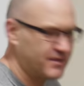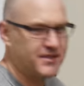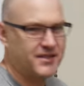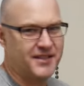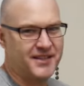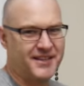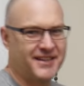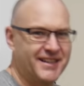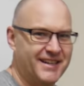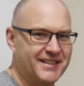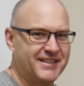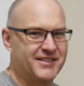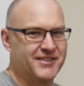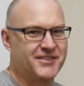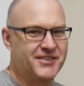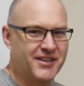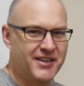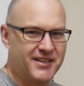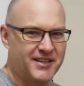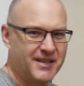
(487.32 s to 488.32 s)
So then I had to
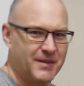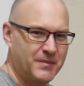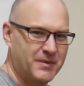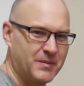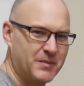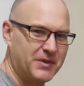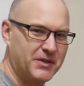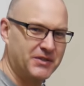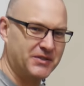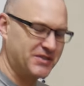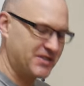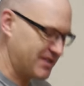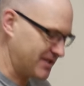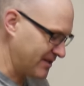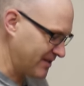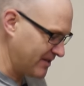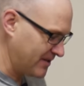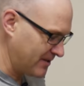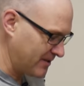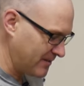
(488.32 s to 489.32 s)
tighten up the bolts,
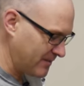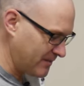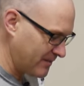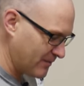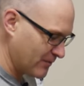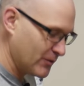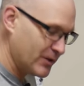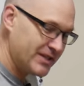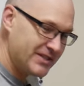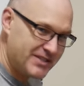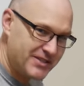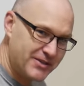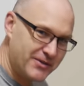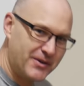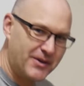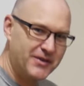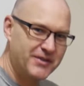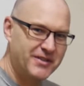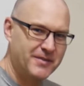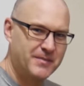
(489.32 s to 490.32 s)

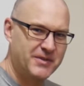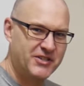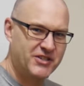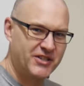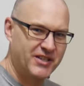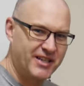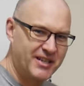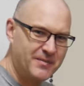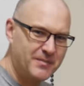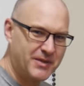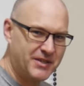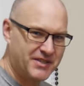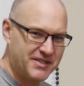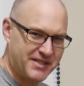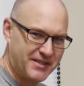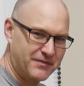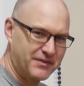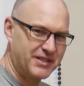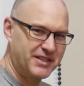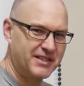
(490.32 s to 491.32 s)
re-zero the machine because
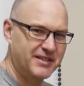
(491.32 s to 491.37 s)
everything